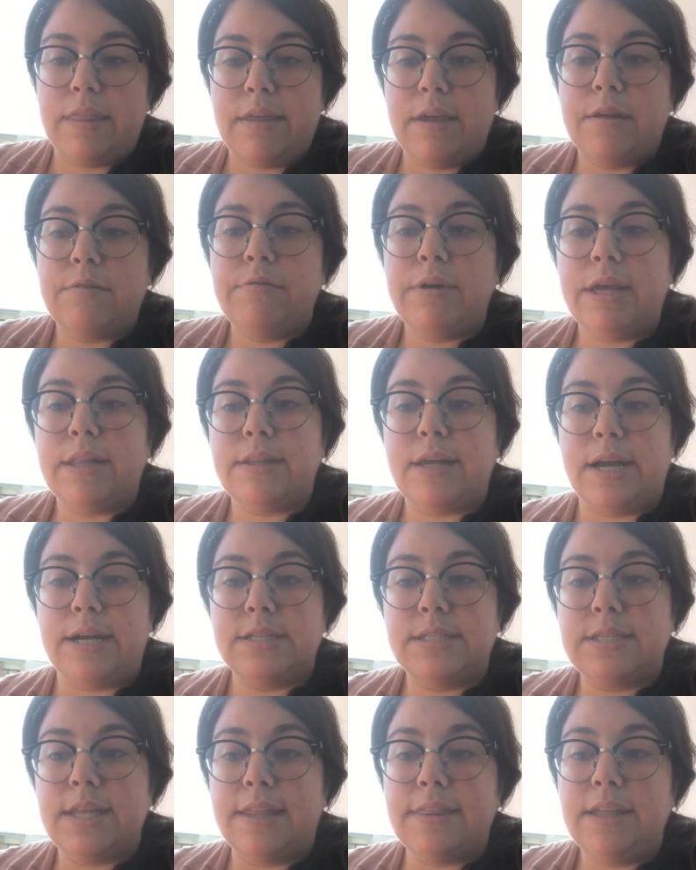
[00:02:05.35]
they
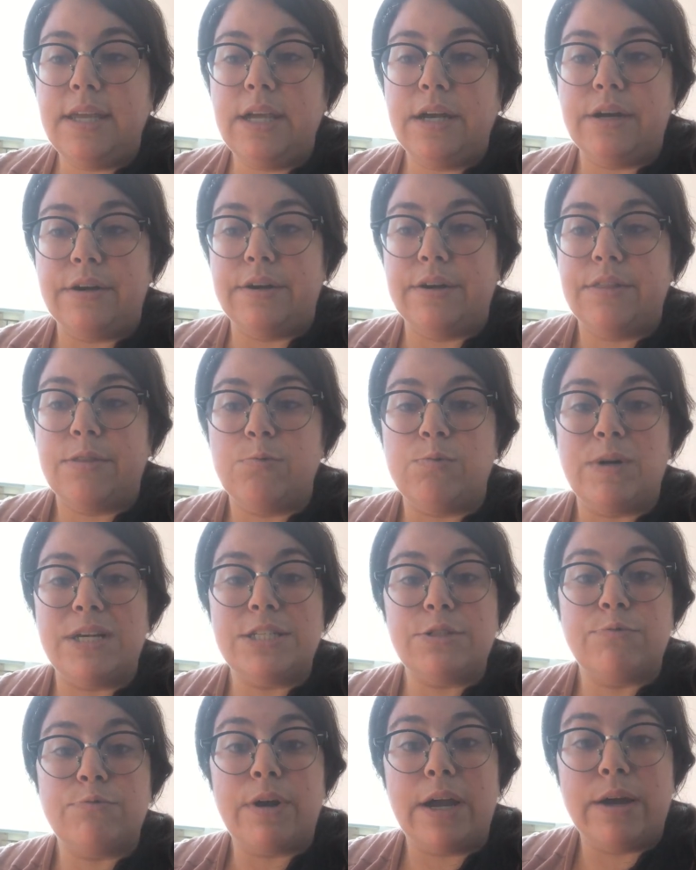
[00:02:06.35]
realized that the Earth
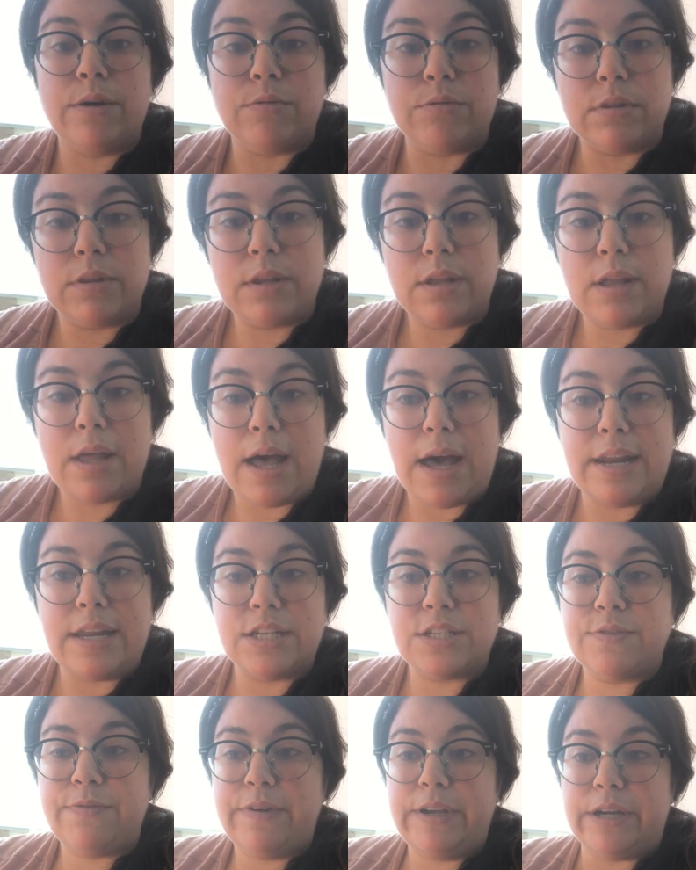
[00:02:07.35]
was round and
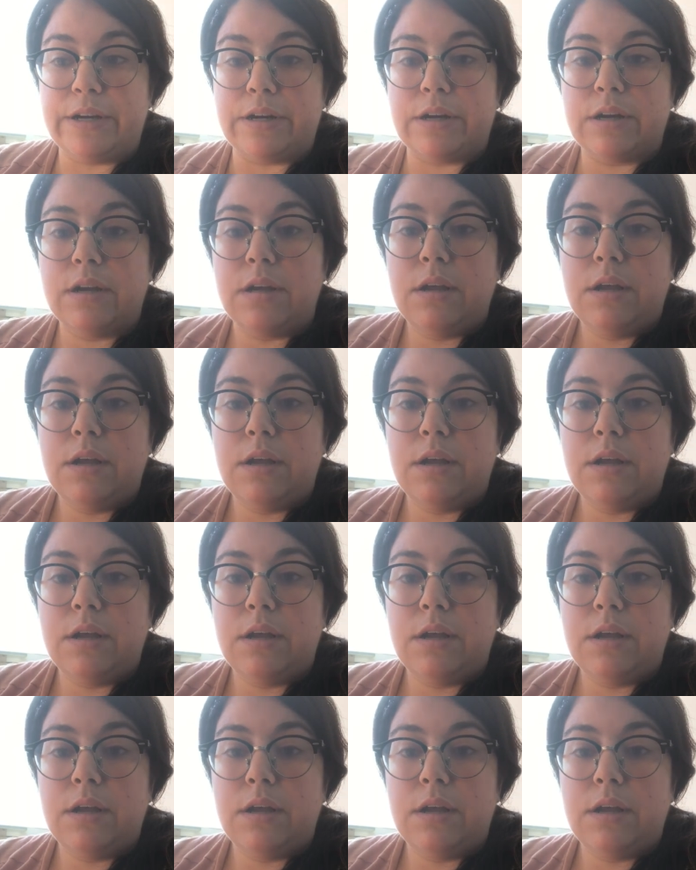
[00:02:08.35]
a sphere.